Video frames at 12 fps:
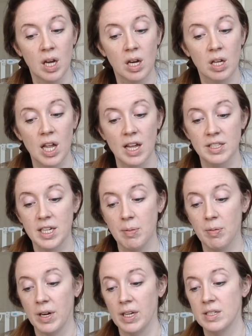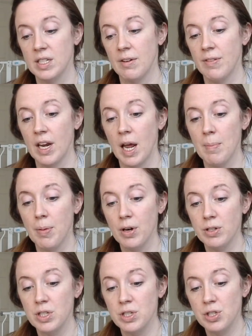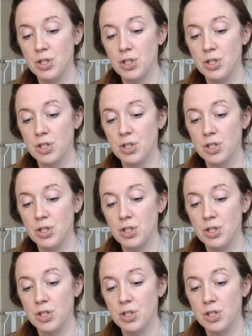cloth diapering stuff, and I purchased